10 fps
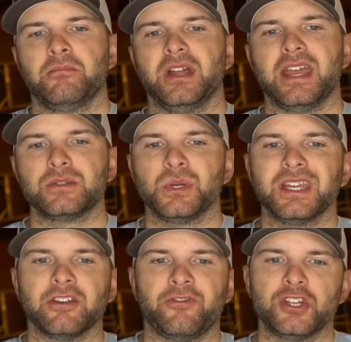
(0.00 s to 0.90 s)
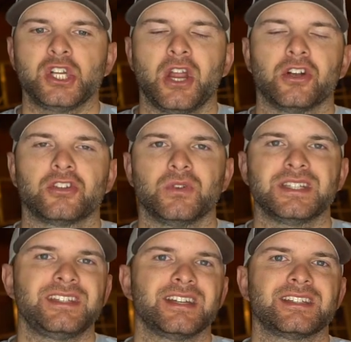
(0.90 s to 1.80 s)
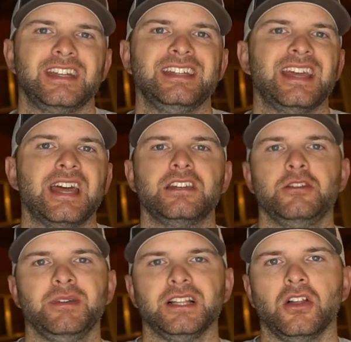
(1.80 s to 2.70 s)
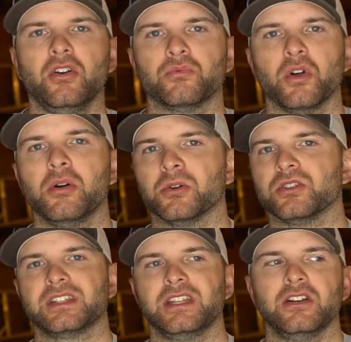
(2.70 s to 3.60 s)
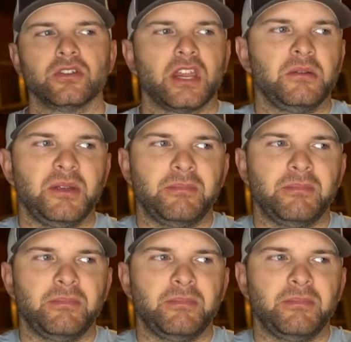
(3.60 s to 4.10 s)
But as we get into fish characteristics, they tend to be lone roamers. They don't tend to be